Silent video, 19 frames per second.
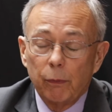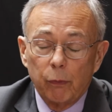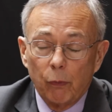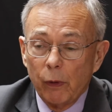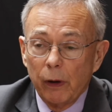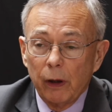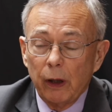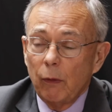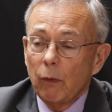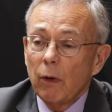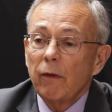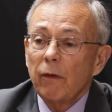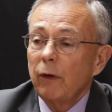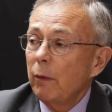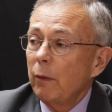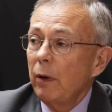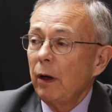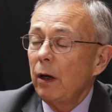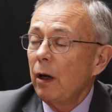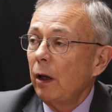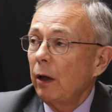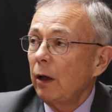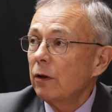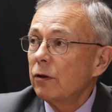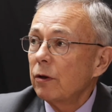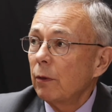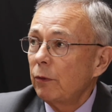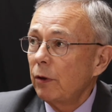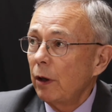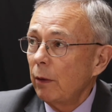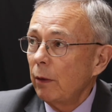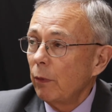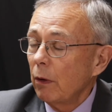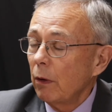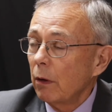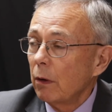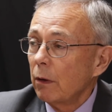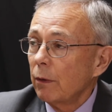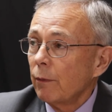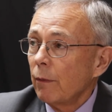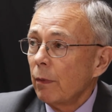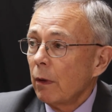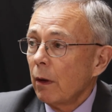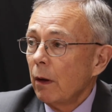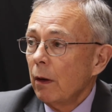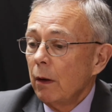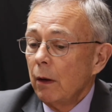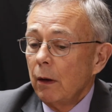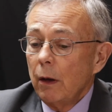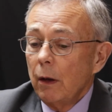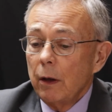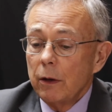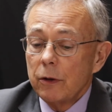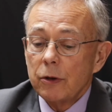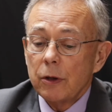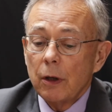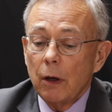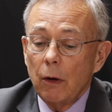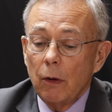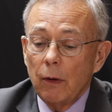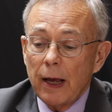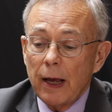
really roughly beginning in September, and so